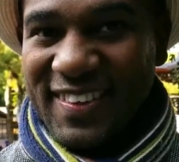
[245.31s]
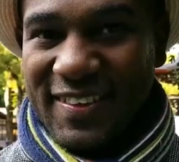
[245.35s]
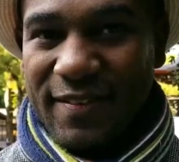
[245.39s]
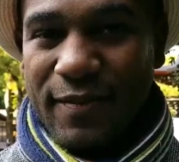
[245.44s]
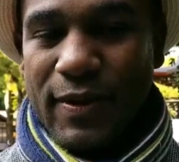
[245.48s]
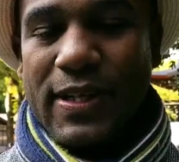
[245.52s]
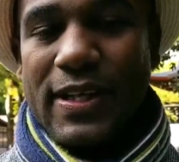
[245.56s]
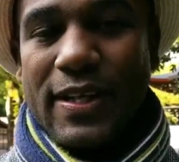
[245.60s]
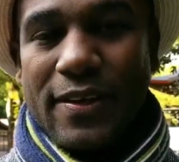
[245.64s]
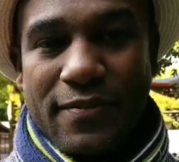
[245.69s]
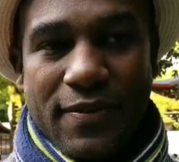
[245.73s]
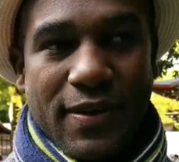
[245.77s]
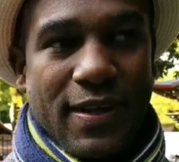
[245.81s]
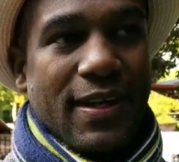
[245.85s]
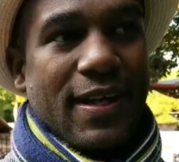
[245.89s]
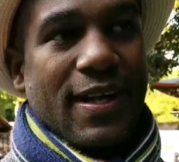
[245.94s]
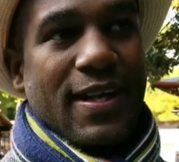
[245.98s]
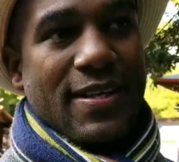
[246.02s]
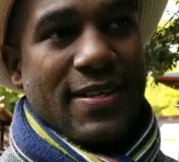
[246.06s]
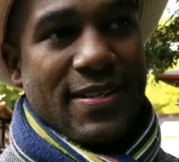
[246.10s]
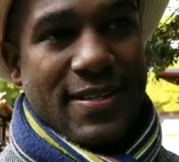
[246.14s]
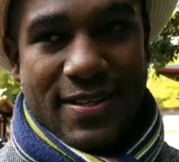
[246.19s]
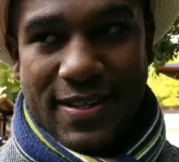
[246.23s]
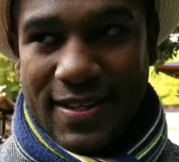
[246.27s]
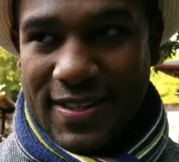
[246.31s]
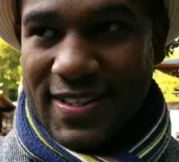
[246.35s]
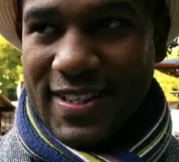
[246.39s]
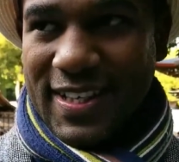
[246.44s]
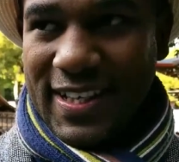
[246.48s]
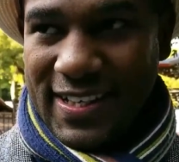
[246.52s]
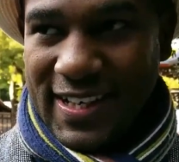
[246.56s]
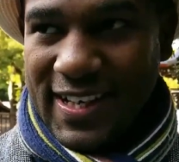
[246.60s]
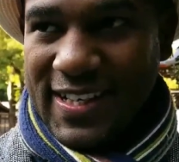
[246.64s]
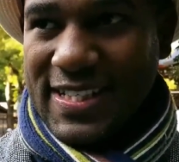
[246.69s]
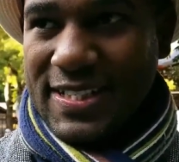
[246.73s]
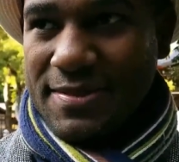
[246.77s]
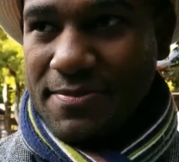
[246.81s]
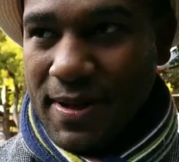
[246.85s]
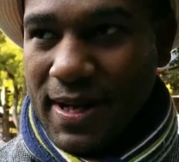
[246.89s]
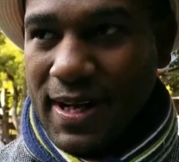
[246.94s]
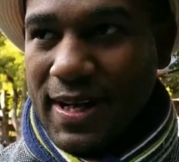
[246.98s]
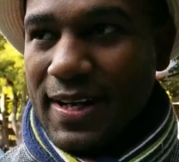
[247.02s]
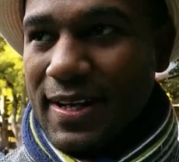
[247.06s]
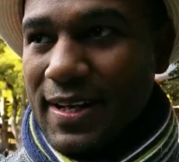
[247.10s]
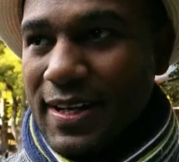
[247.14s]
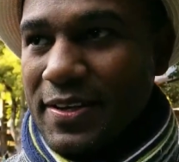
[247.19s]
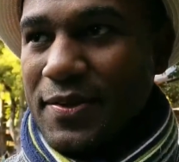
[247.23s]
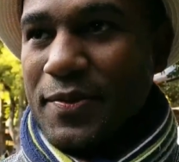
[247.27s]
What I've realized is that I
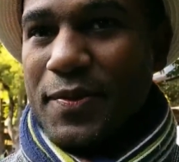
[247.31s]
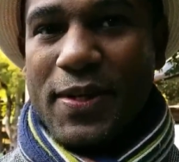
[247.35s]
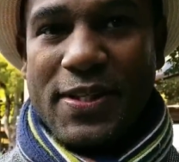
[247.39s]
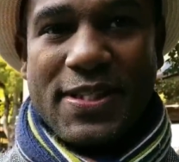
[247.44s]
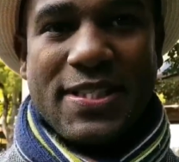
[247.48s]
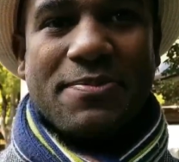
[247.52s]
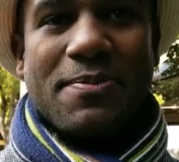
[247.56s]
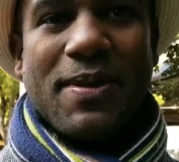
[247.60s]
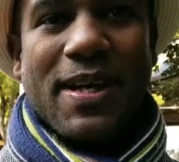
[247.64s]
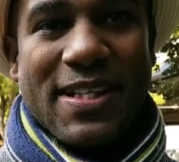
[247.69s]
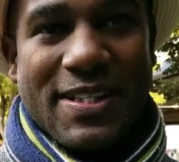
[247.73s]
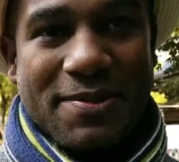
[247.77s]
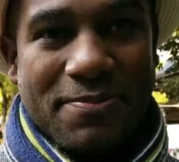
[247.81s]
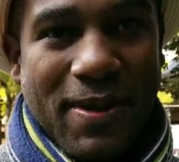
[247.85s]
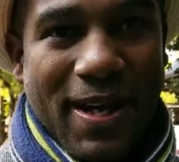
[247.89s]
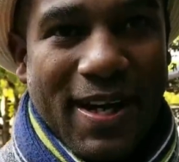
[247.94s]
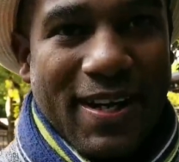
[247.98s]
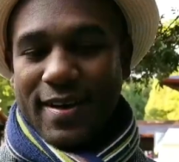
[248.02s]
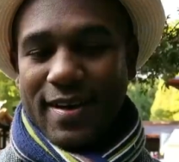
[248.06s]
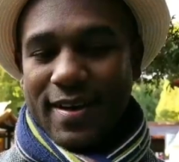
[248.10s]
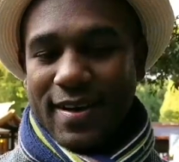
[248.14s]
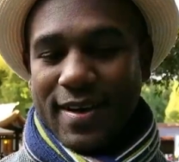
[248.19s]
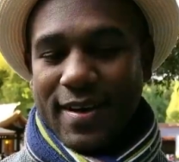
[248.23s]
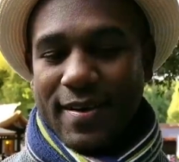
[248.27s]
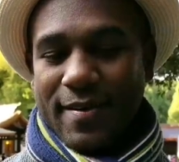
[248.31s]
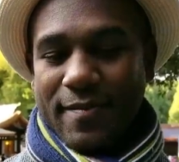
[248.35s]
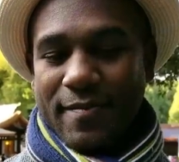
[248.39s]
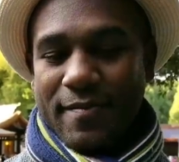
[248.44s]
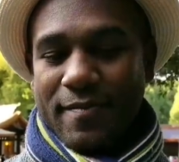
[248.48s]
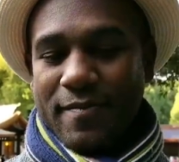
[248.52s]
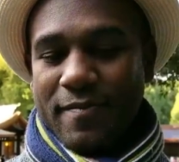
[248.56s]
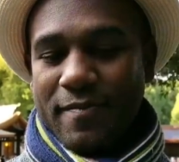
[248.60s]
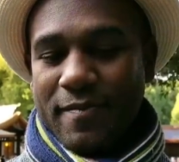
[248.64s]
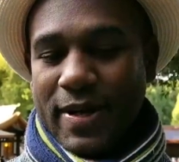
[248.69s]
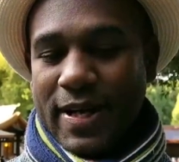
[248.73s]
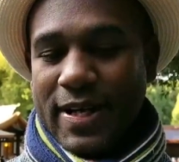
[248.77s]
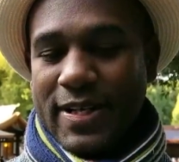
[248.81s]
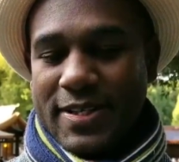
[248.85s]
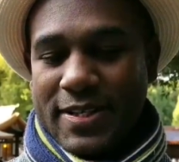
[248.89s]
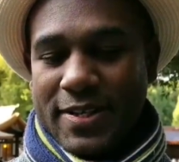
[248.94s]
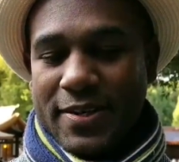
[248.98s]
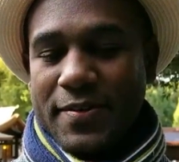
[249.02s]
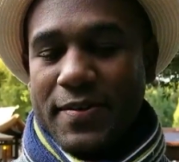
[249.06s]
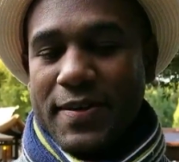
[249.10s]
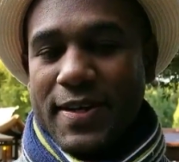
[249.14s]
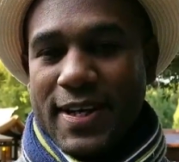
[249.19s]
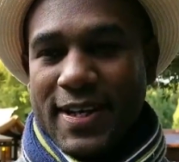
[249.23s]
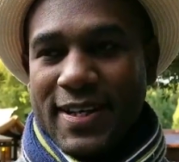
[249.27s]
smile and the world smiles back. My
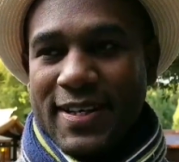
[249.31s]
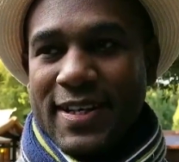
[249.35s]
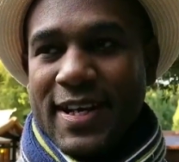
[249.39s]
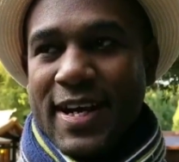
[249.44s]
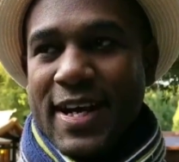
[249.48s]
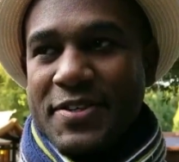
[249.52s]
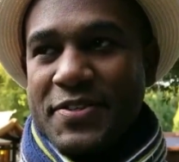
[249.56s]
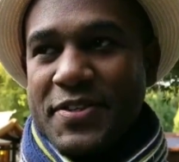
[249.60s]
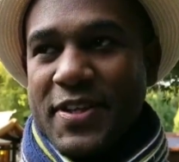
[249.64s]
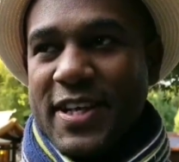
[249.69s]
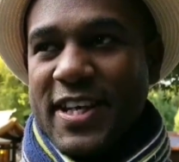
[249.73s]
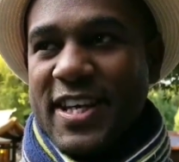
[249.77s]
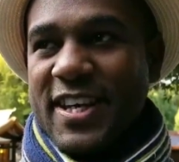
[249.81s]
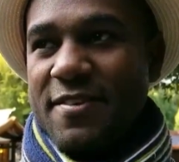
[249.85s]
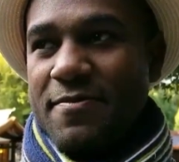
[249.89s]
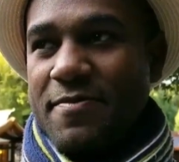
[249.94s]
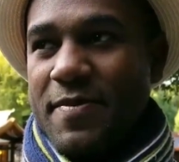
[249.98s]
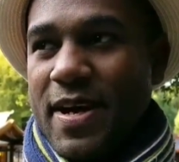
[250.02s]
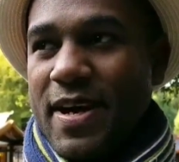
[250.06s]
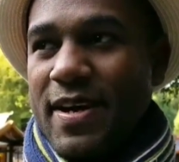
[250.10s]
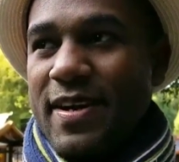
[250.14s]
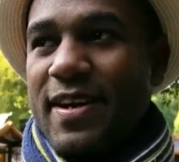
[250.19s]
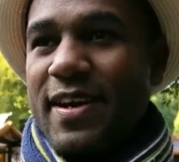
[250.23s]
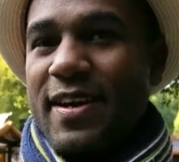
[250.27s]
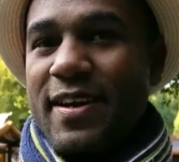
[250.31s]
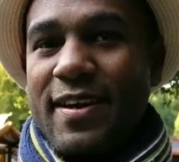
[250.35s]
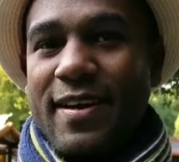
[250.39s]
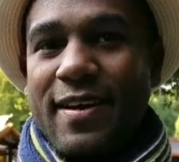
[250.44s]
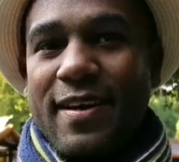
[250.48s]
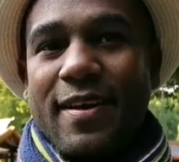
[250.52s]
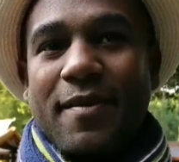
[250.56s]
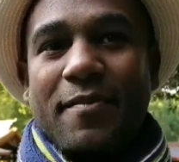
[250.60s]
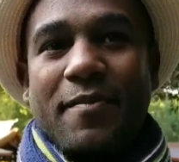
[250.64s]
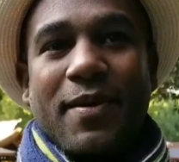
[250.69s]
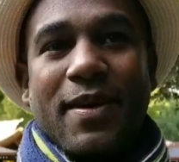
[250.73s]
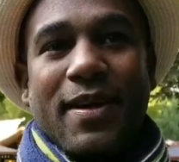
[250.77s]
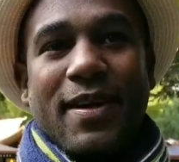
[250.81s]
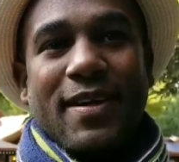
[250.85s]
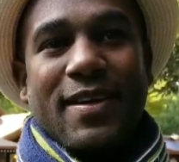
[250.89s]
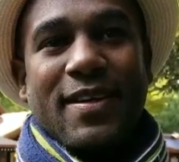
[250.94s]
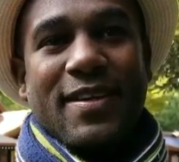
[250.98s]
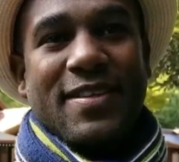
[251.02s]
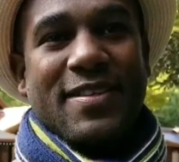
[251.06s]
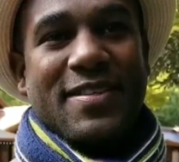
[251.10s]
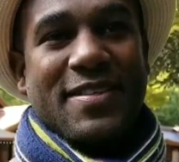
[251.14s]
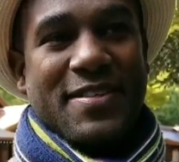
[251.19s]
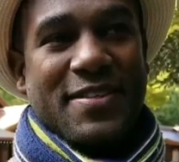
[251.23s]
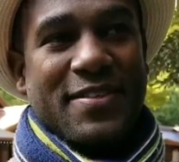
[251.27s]
town actually gave me a nickname, and
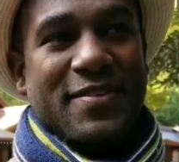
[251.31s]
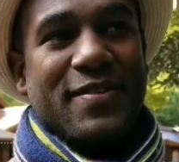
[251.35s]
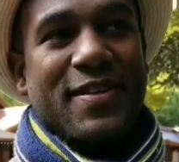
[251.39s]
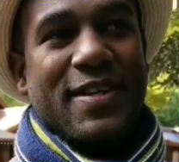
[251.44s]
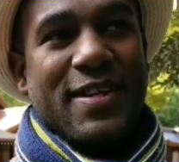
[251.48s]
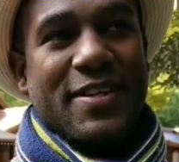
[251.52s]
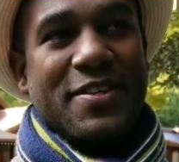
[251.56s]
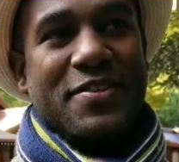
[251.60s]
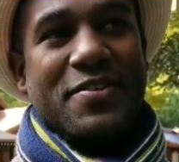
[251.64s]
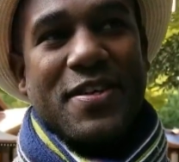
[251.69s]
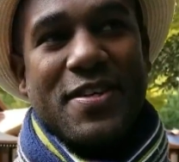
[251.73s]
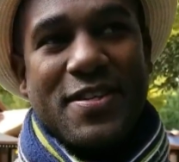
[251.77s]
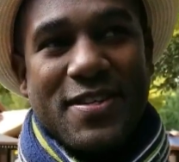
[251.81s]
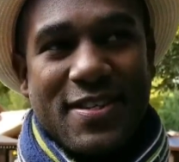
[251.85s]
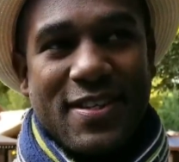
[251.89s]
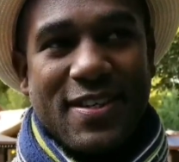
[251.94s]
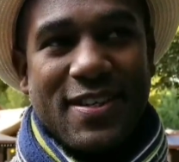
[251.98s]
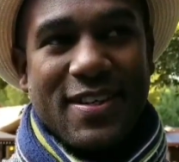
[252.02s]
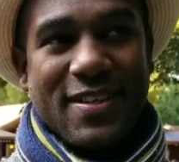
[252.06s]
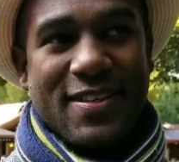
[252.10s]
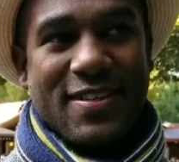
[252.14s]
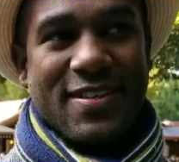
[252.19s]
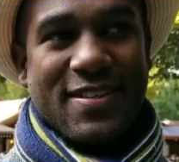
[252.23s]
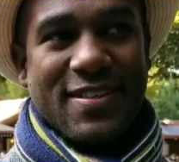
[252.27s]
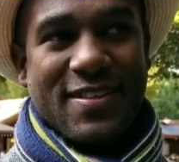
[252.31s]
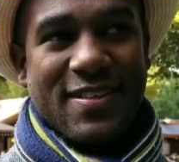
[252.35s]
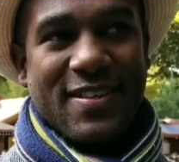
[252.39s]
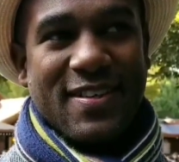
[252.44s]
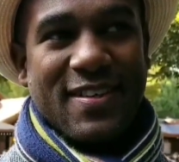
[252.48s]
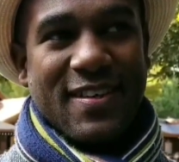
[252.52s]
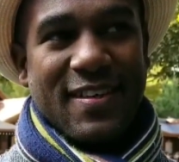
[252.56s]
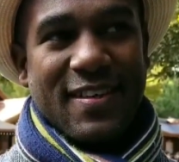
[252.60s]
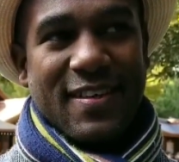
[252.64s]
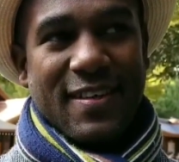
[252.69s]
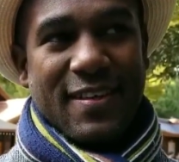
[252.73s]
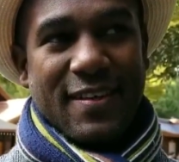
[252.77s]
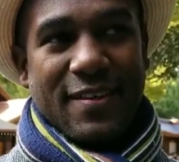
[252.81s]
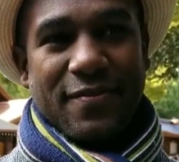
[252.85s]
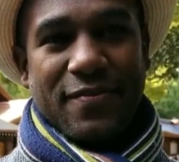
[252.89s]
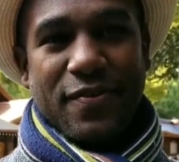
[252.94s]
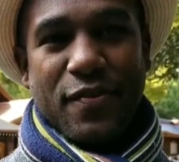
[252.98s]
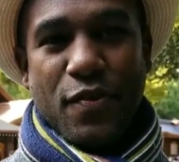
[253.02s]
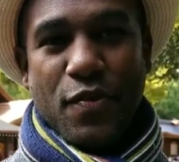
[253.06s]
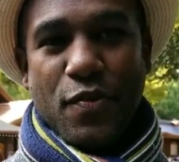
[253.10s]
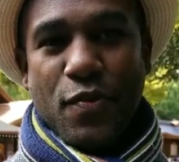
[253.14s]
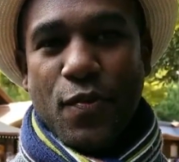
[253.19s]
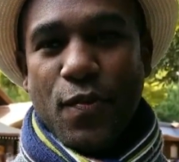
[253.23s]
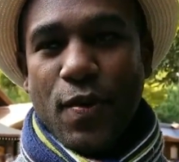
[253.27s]
it's really interesting. It's
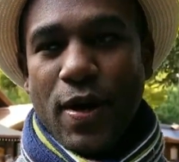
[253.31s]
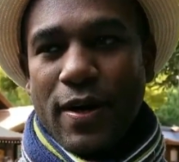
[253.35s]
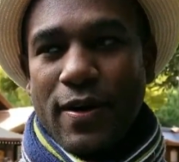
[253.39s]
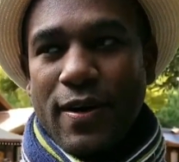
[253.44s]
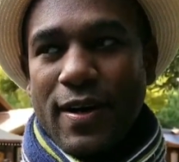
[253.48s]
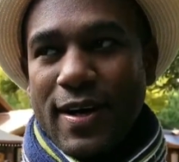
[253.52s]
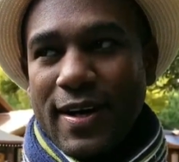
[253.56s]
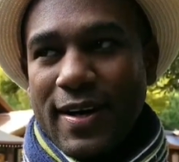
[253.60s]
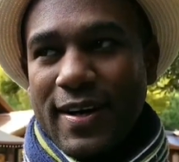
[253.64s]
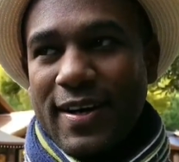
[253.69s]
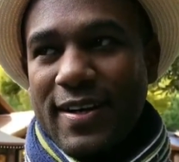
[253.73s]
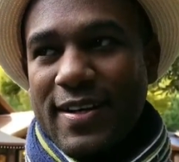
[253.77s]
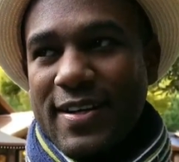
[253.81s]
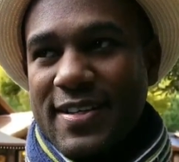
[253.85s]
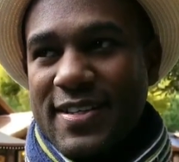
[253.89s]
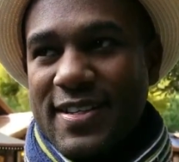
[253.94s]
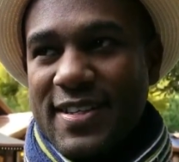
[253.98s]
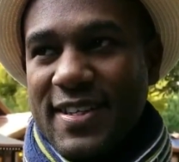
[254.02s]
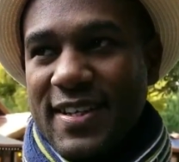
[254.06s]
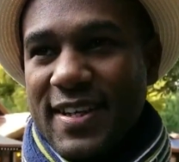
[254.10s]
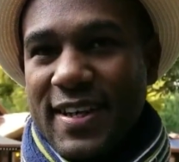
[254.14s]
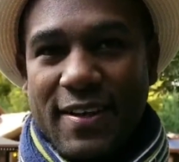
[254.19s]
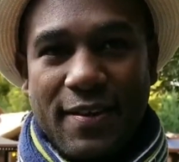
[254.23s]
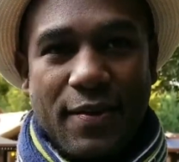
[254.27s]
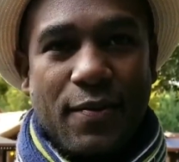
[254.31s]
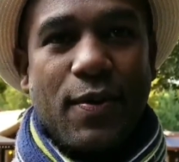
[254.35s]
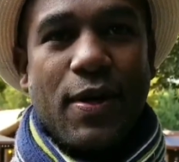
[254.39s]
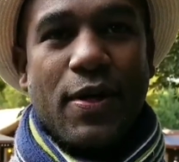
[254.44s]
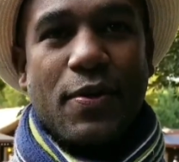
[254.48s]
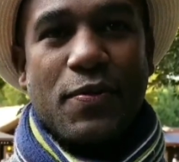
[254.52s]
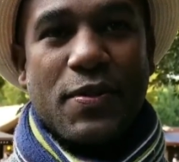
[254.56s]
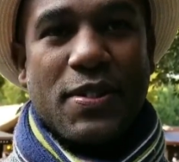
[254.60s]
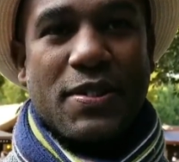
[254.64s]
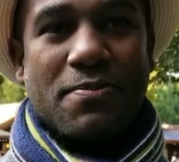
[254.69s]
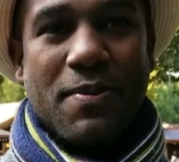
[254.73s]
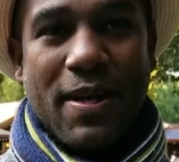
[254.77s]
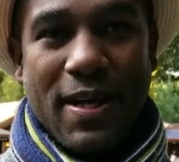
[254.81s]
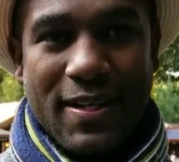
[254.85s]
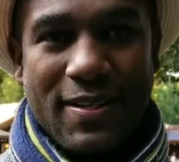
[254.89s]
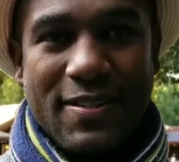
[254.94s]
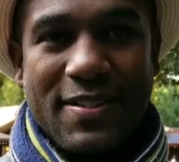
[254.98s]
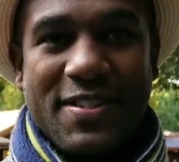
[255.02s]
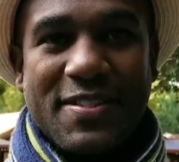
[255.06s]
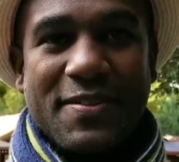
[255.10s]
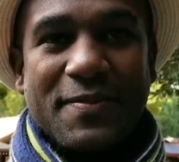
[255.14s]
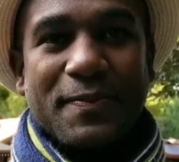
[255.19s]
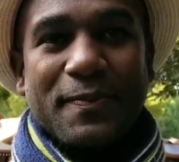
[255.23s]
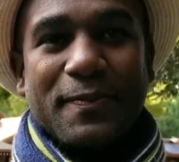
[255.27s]
Fukuwarai, and it's like the one who
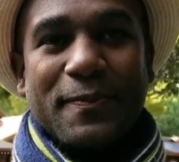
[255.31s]
smiles.